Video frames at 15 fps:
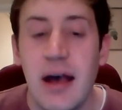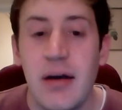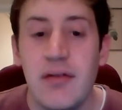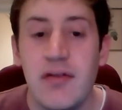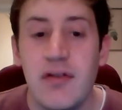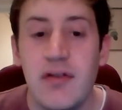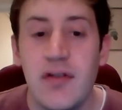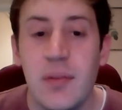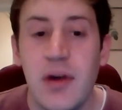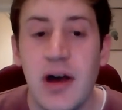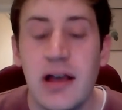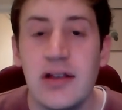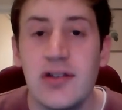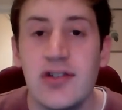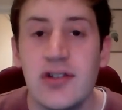However, for
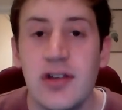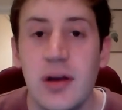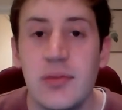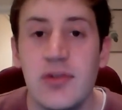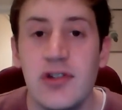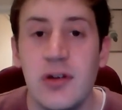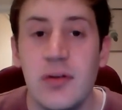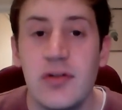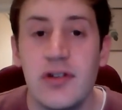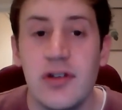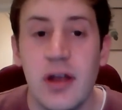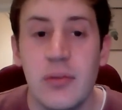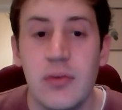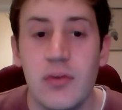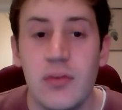my Skype students,
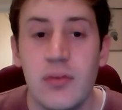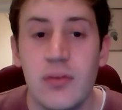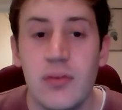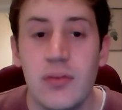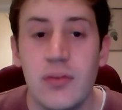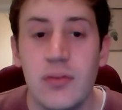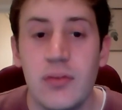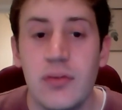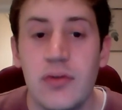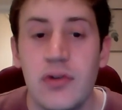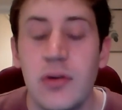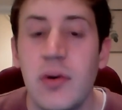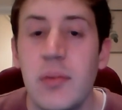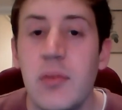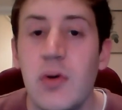I will
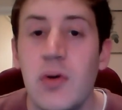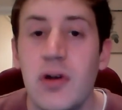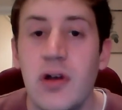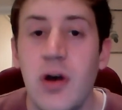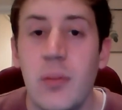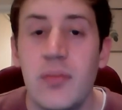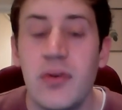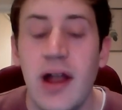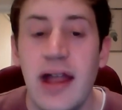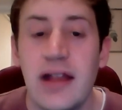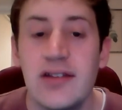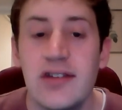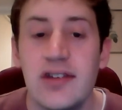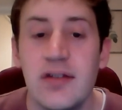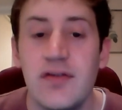do a more
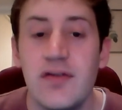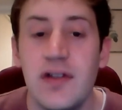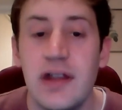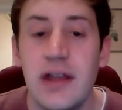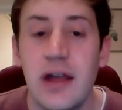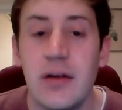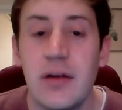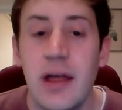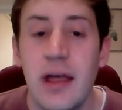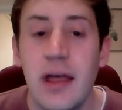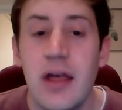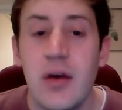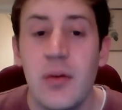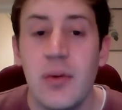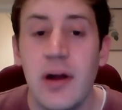comprehensive video
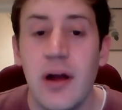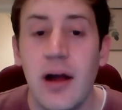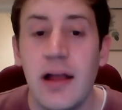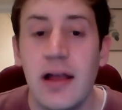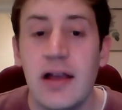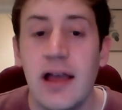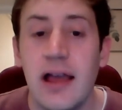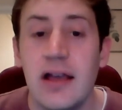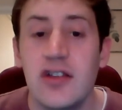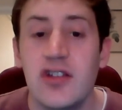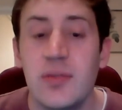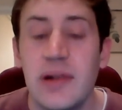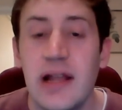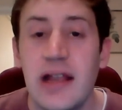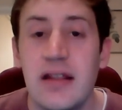where I
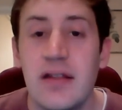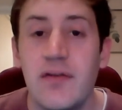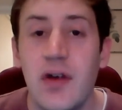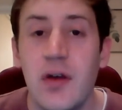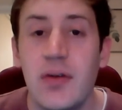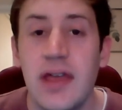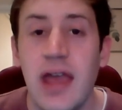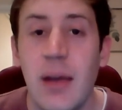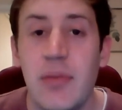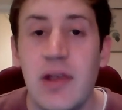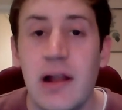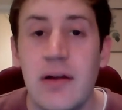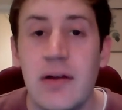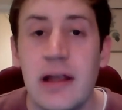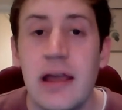explain the
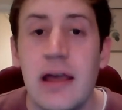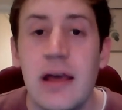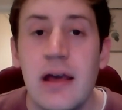vocabulary.